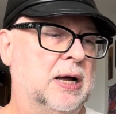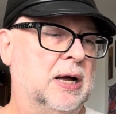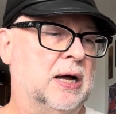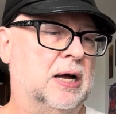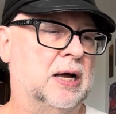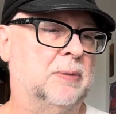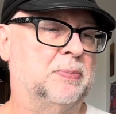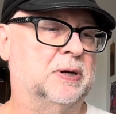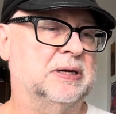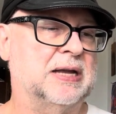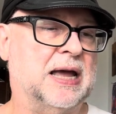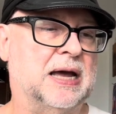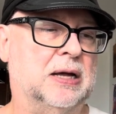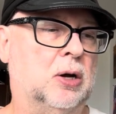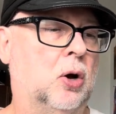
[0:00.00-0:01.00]
But
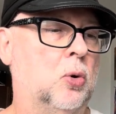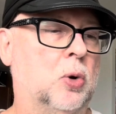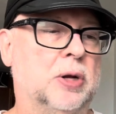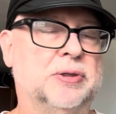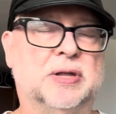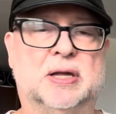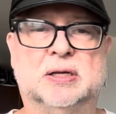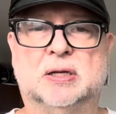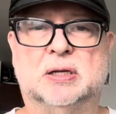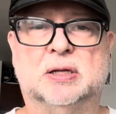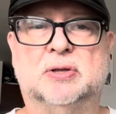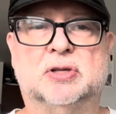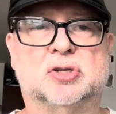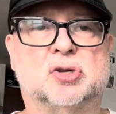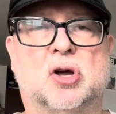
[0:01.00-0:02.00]
yeah, and then
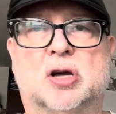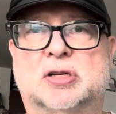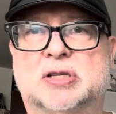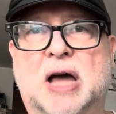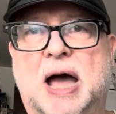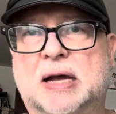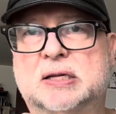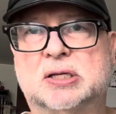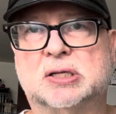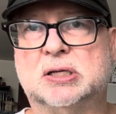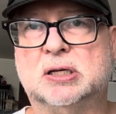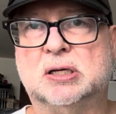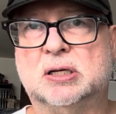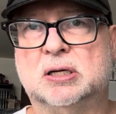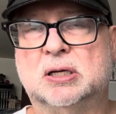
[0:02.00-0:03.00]
the song
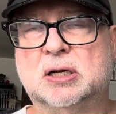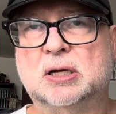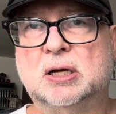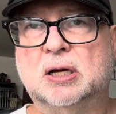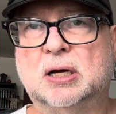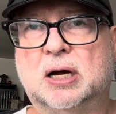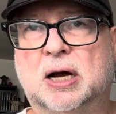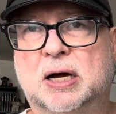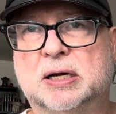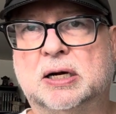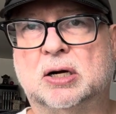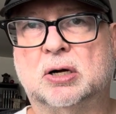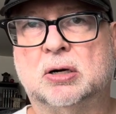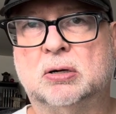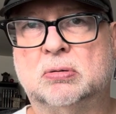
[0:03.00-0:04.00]
Doxy on
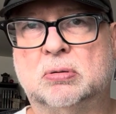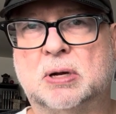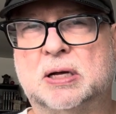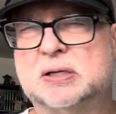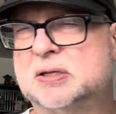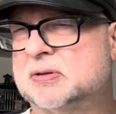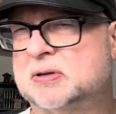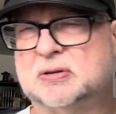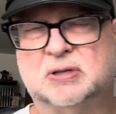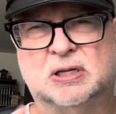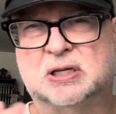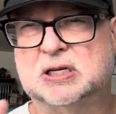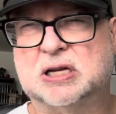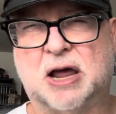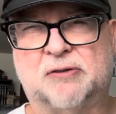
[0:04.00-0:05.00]
here has
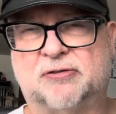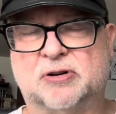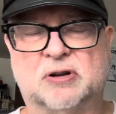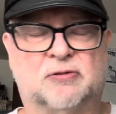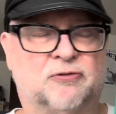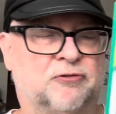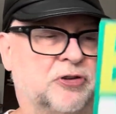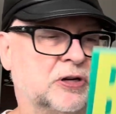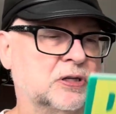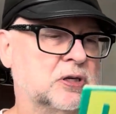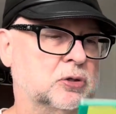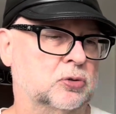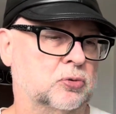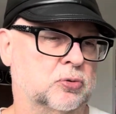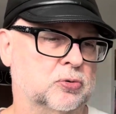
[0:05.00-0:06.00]
definite funk
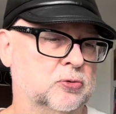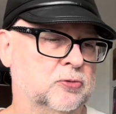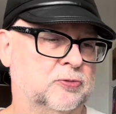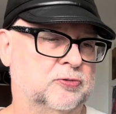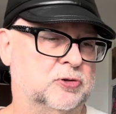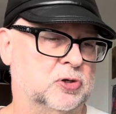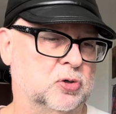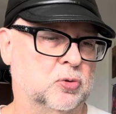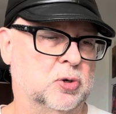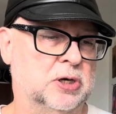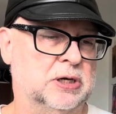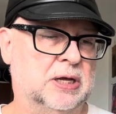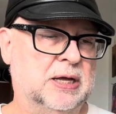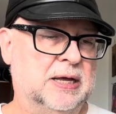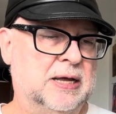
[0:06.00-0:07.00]
groove to
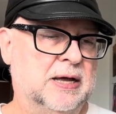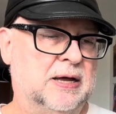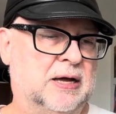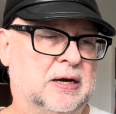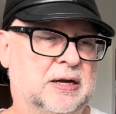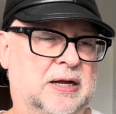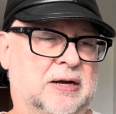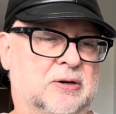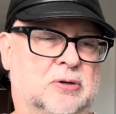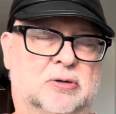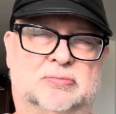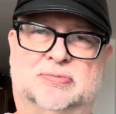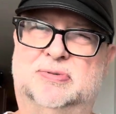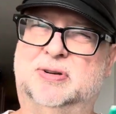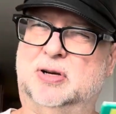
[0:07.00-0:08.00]
it,
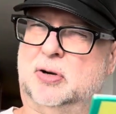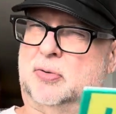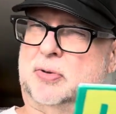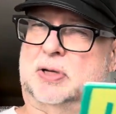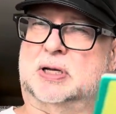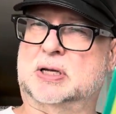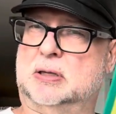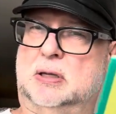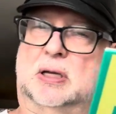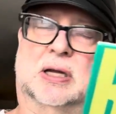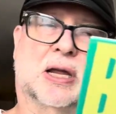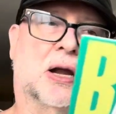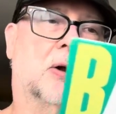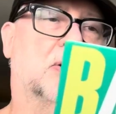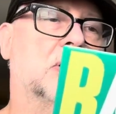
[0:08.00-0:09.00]
or the
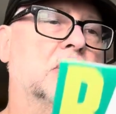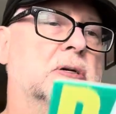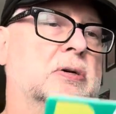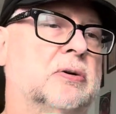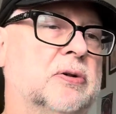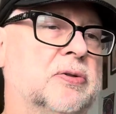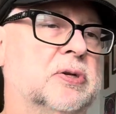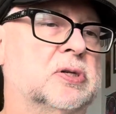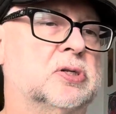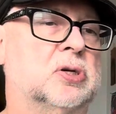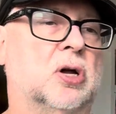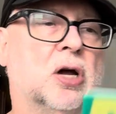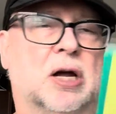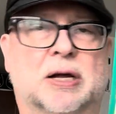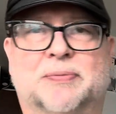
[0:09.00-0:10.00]
character of the
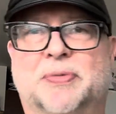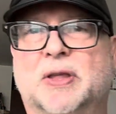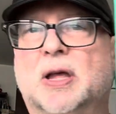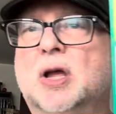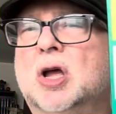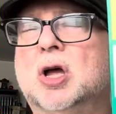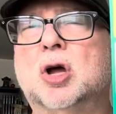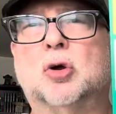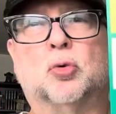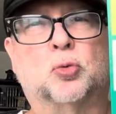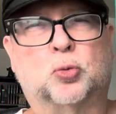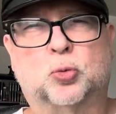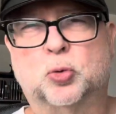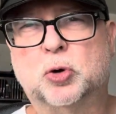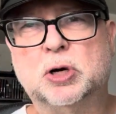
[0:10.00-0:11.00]
song.
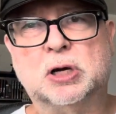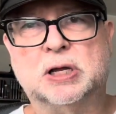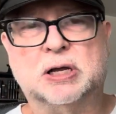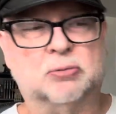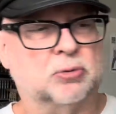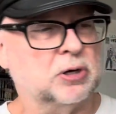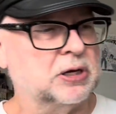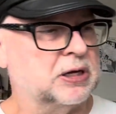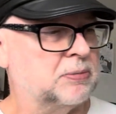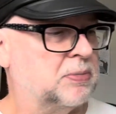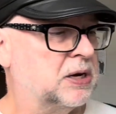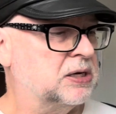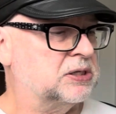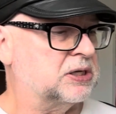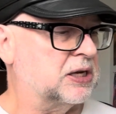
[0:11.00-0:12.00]
Really, really
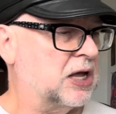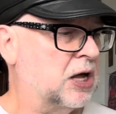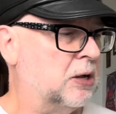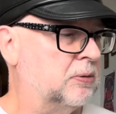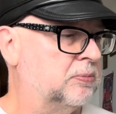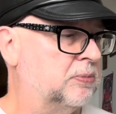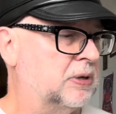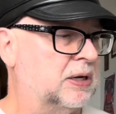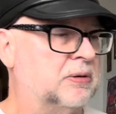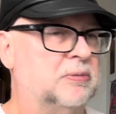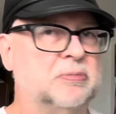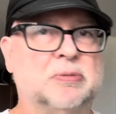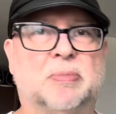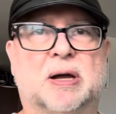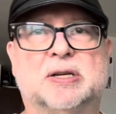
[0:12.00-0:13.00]
amazing
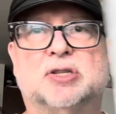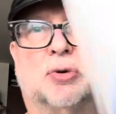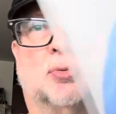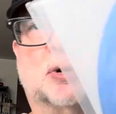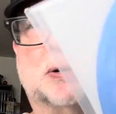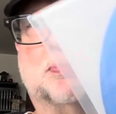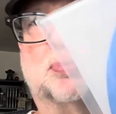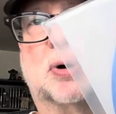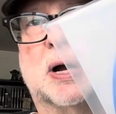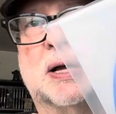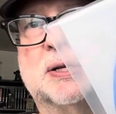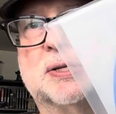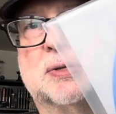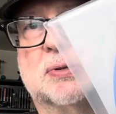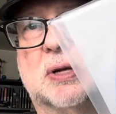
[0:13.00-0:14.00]
album. Mine's a
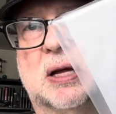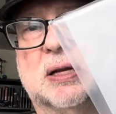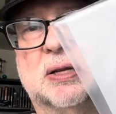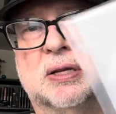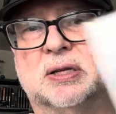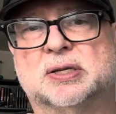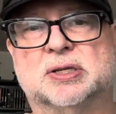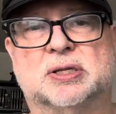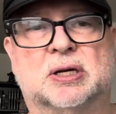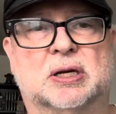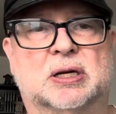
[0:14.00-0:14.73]
repress on this